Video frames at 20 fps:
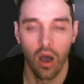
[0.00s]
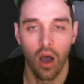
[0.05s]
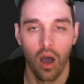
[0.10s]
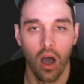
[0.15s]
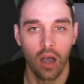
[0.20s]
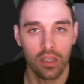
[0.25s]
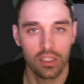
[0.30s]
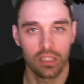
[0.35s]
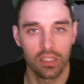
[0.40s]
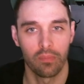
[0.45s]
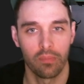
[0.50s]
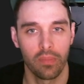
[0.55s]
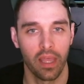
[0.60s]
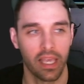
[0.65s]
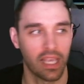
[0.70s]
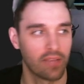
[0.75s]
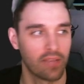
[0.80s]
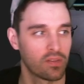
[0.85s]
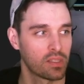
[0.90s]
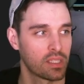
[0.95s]
Awesome. That
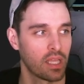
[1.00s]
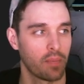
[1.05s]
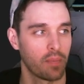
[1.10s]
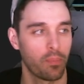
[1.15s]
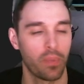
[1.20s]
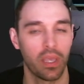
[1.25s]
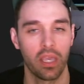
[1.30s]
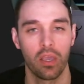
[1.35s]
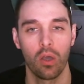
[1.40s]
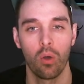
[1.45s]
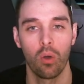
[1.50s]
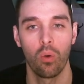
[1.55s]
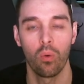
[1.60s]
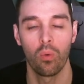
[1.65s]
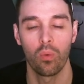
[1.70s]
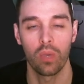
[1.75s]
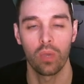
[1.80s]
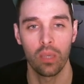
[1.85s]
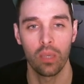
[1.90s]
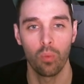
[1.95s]
gives us that POE
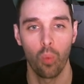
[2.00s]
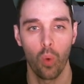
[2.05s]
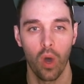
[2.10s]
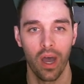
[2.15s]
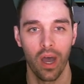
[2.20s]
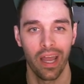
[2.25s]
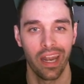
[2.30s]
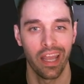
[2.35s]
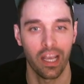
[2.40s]
1